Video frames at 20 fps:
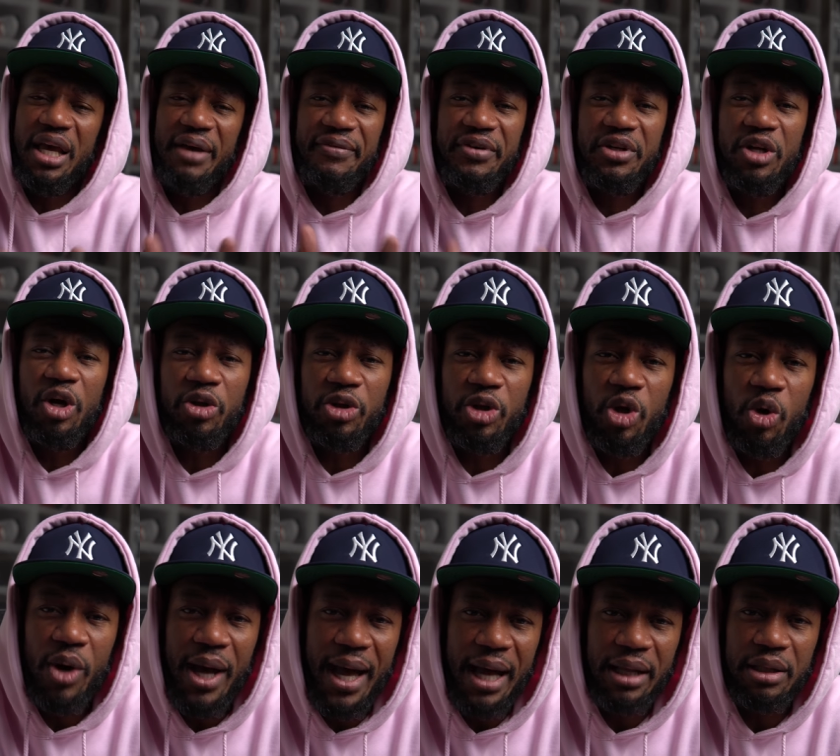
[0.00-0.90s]
If you don't
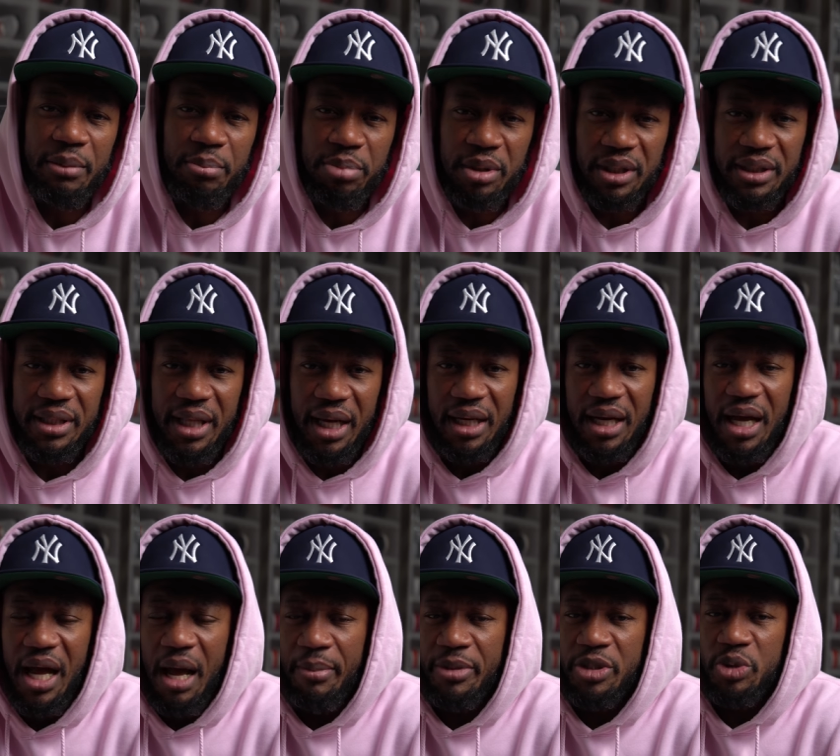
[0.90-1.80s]
know,
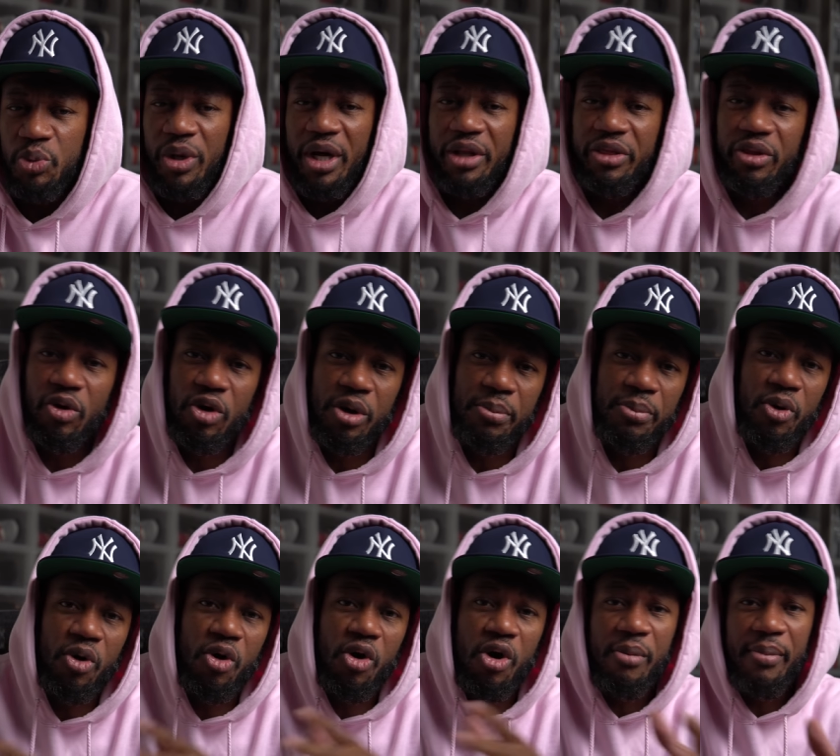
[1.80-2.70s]
outletplug.com is where I throw up
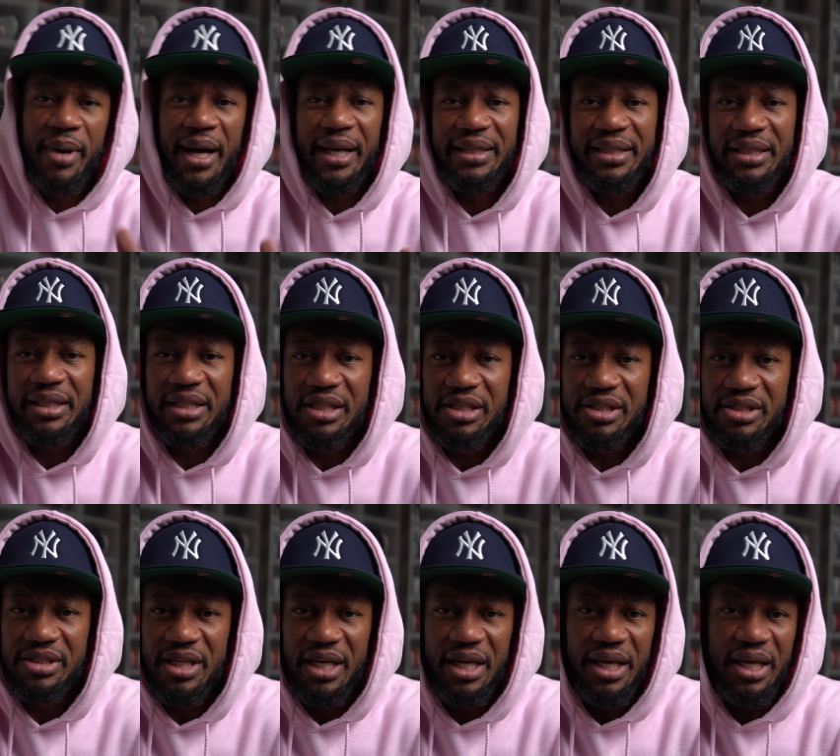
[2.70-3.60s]
all my
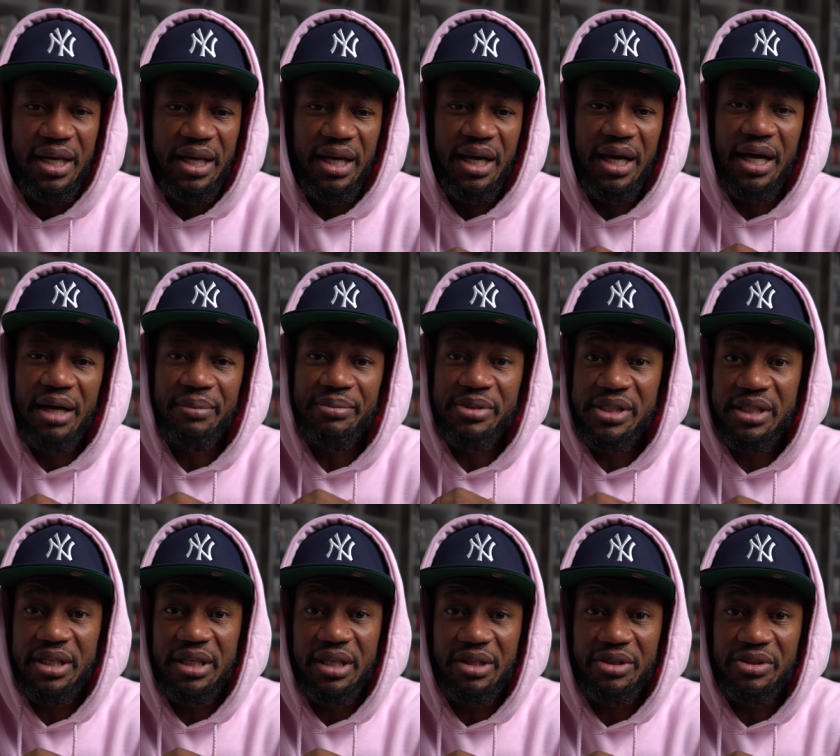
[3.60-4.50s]
deals,
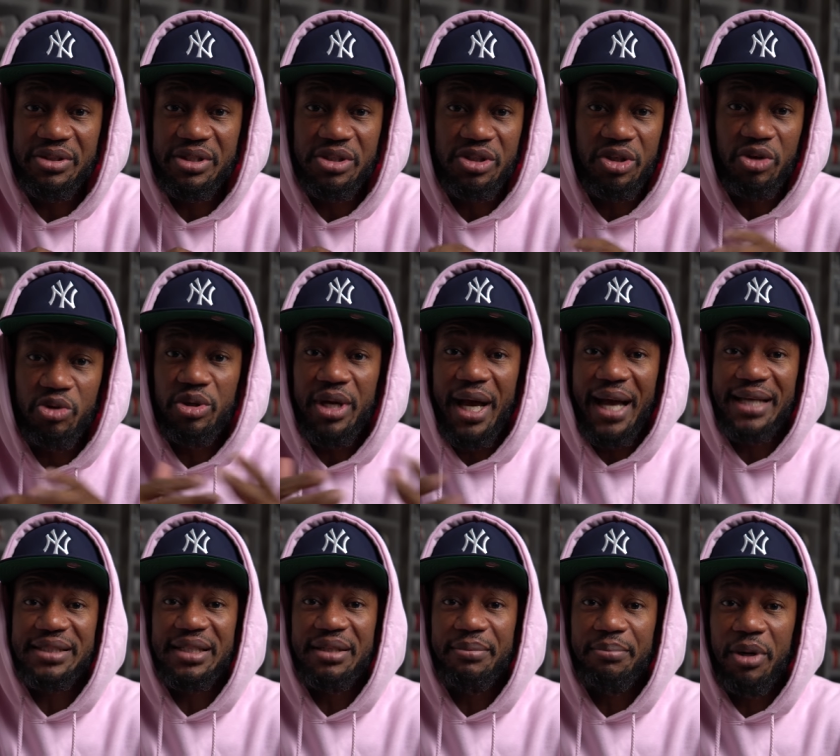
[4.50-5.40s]
steals, so you
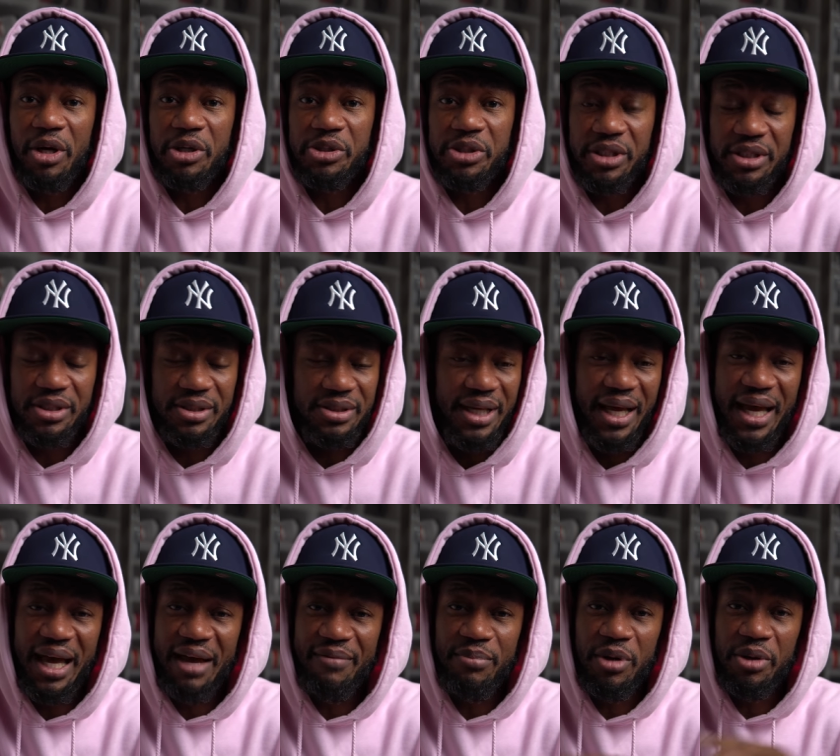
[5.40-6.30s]
guys can purchase. And
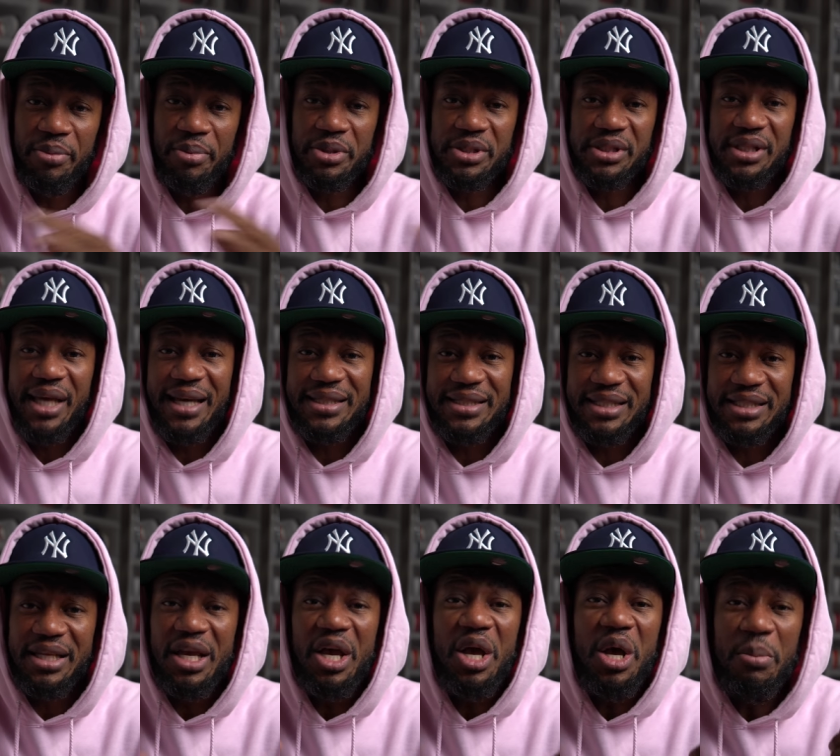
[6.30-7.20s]
I have multiple
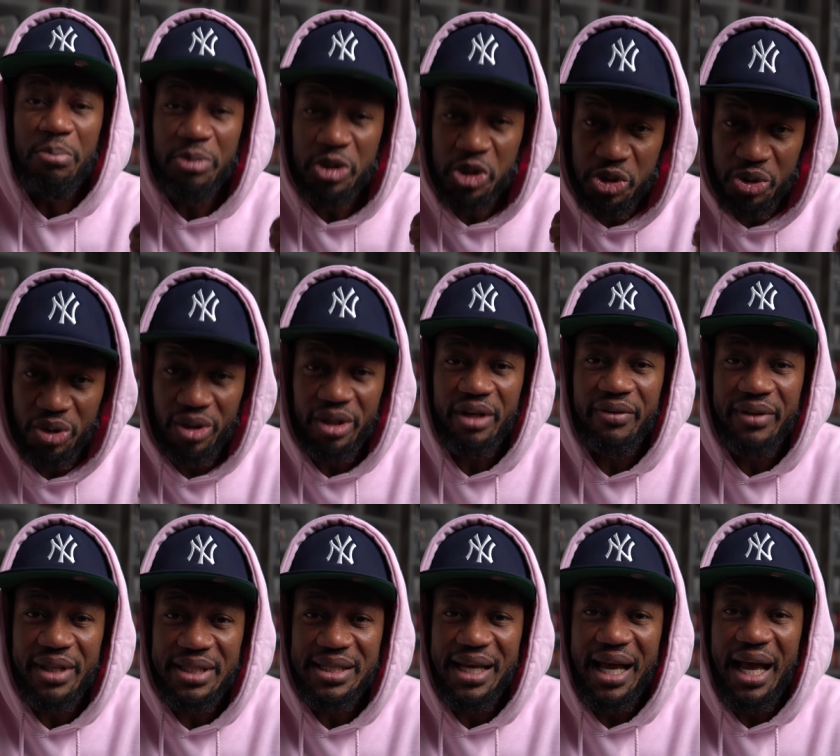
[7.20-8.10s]
sizes. Majority
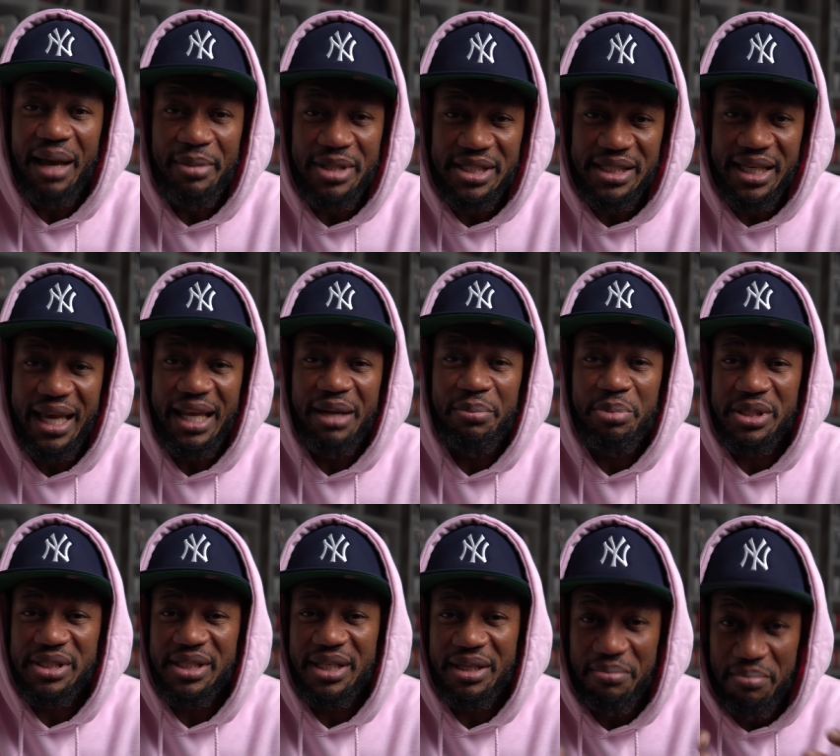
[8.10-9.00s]
of the time is
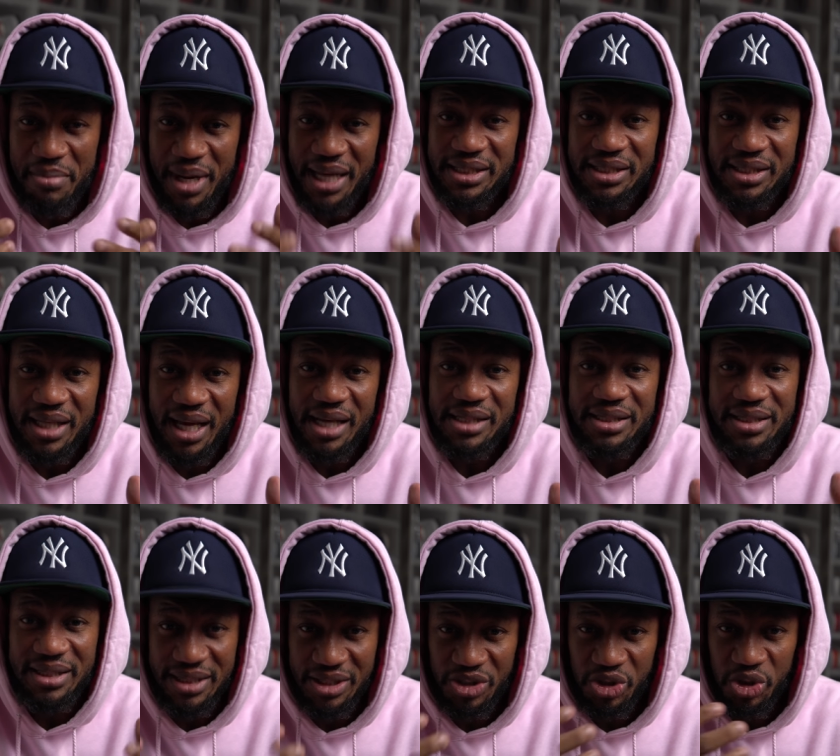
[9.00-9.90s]
80% my size,
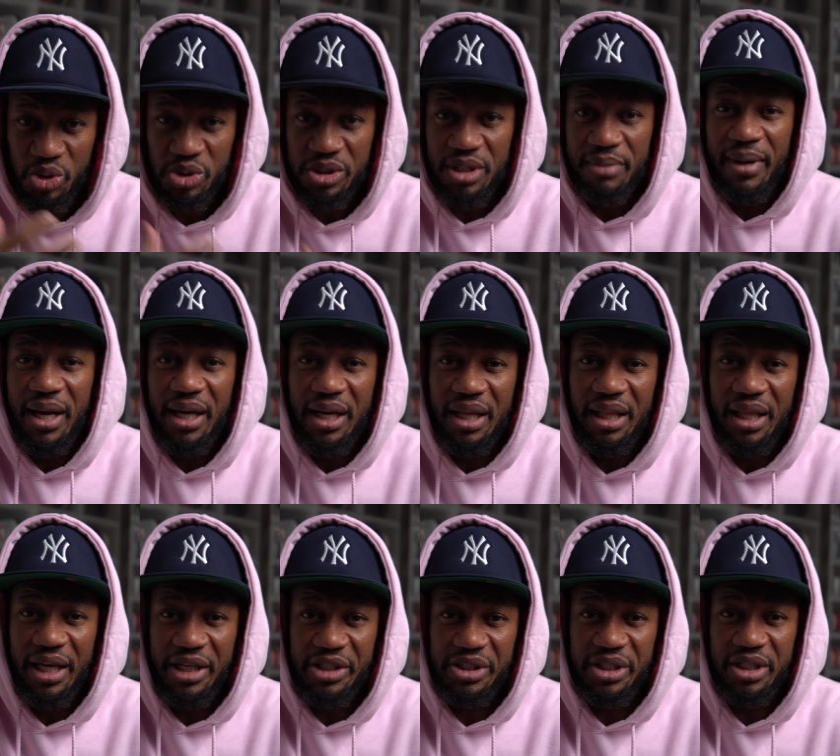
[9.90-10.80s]
because the shoes in my
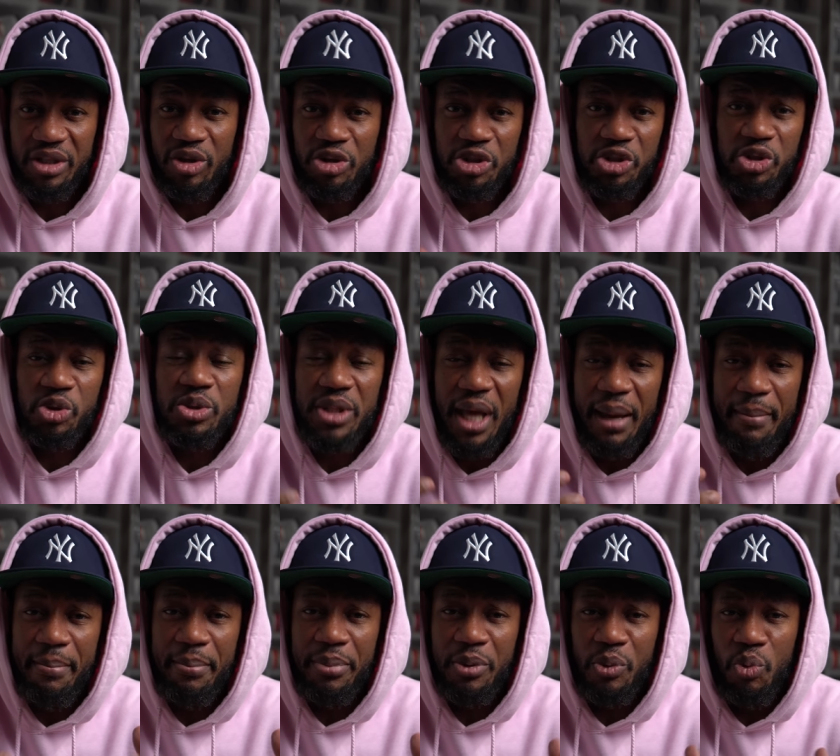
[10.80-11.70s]
collection or shoes
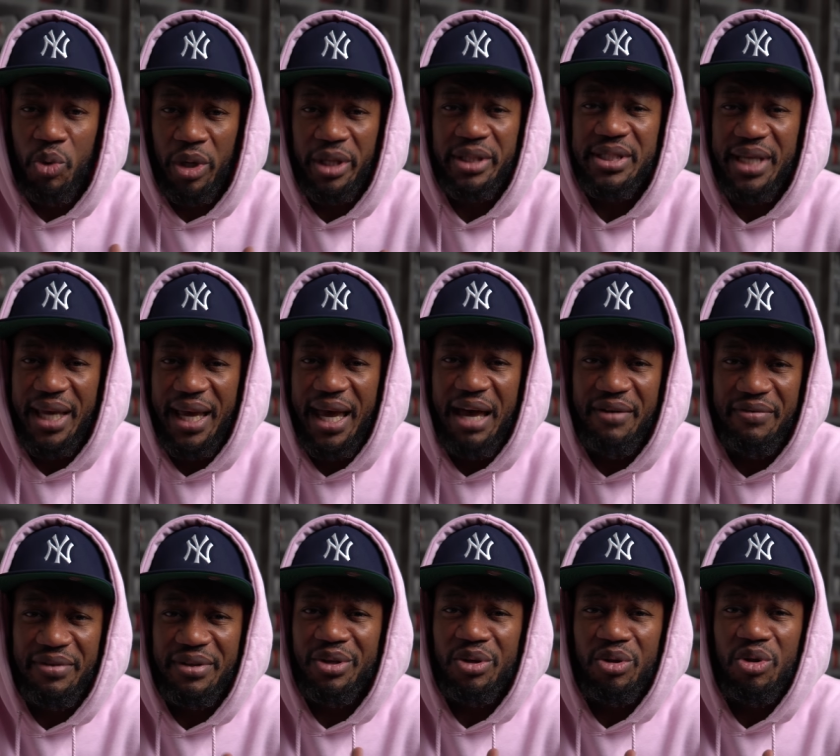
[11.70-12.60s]
I want to
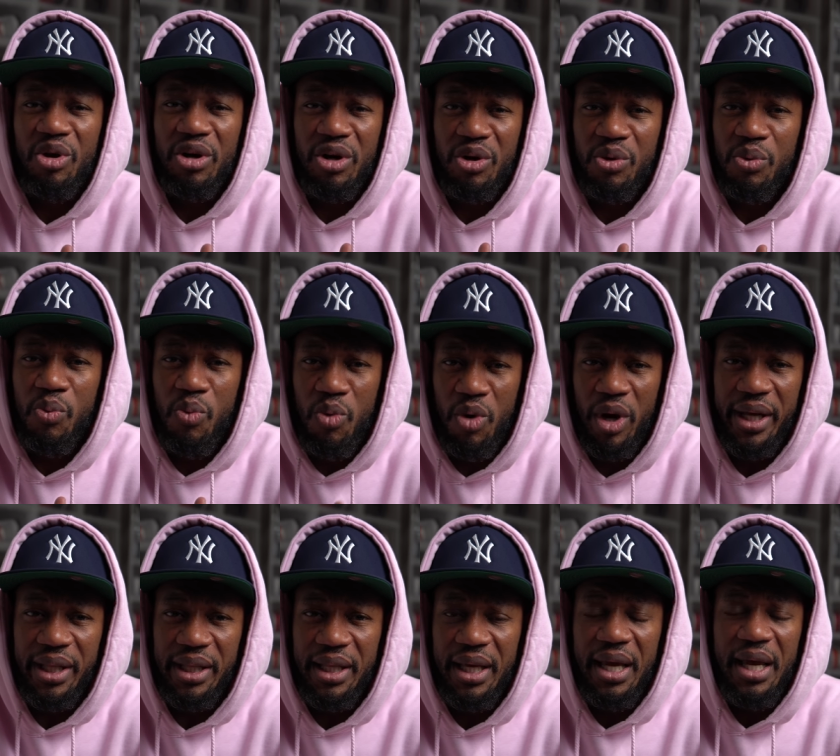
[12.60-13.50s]
have and no longer
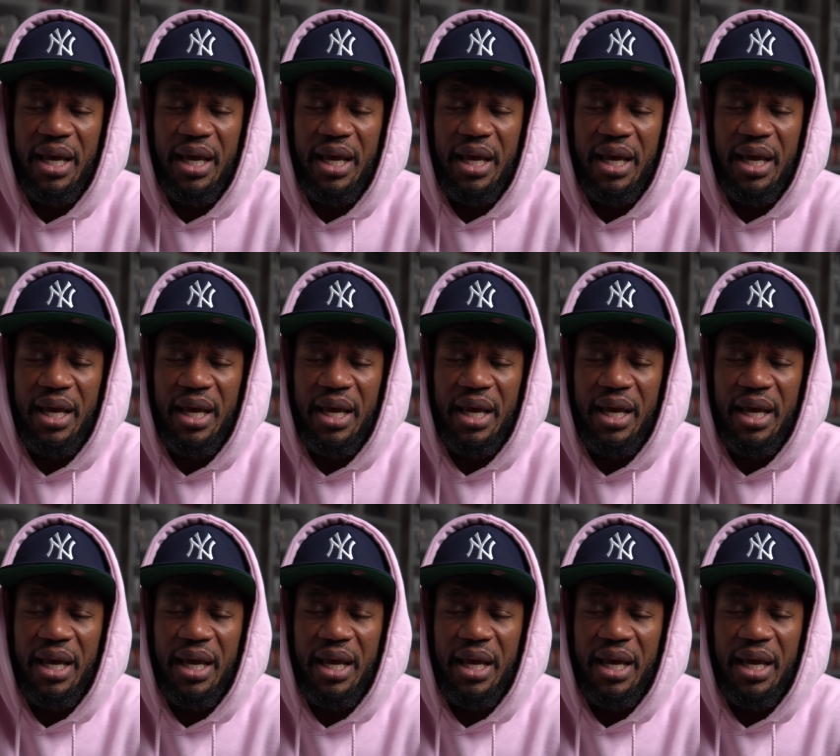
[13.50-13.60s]
want.